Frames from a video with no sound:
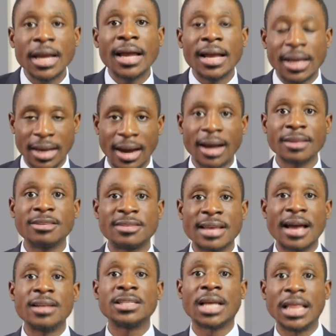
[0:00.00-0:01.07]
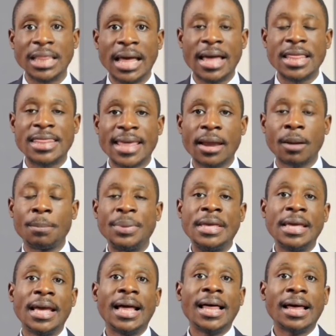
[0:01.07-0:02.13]
God says, let there
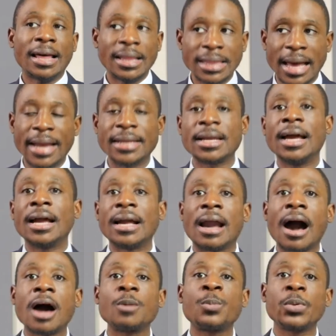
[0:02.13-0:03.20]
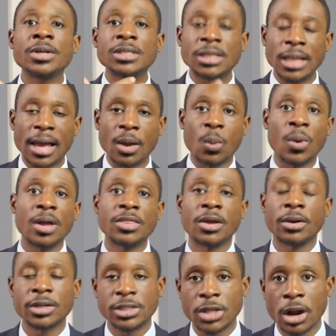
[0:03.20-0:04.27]
be light. God brings light where there
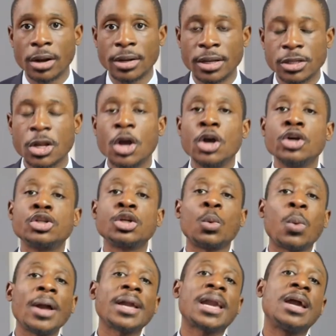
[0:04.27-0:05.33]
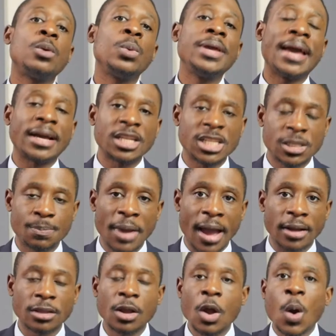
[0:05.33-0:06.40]
is darkness. So what can we expect?
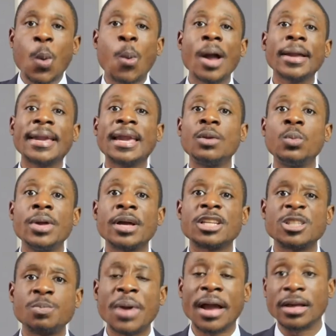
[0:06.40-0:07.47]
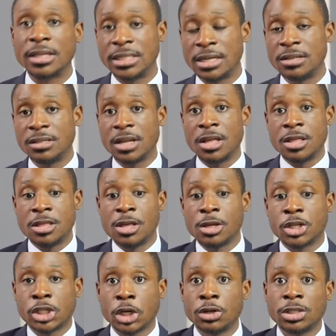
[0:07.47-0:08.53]
What can we expect since the
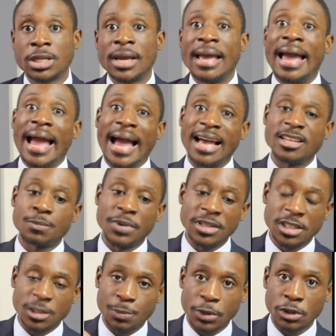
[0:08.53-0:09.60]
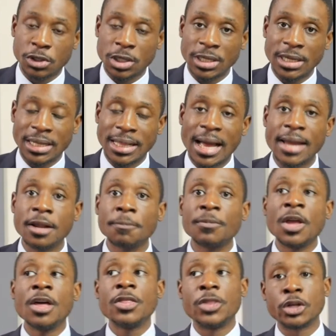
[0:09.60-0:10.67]
church has been spiritually declining?
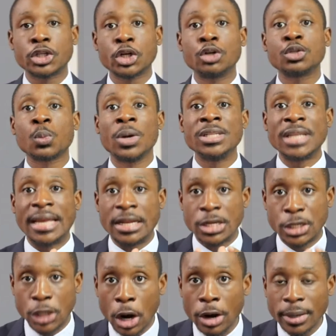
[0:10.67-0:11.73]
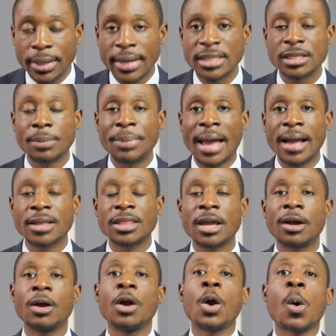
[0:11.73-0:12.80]
The church was in darkness back
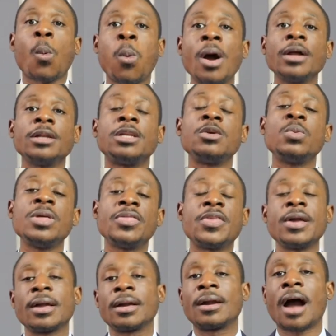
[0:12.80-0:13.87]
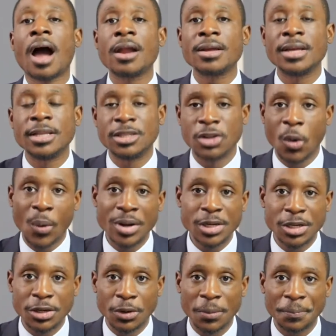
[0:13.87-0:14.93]
there. What do we think God is going to
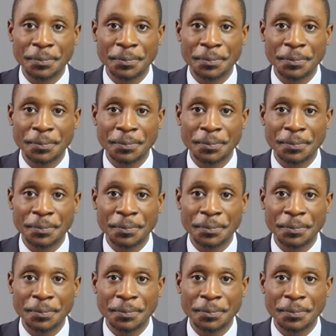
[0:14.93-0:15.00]
do?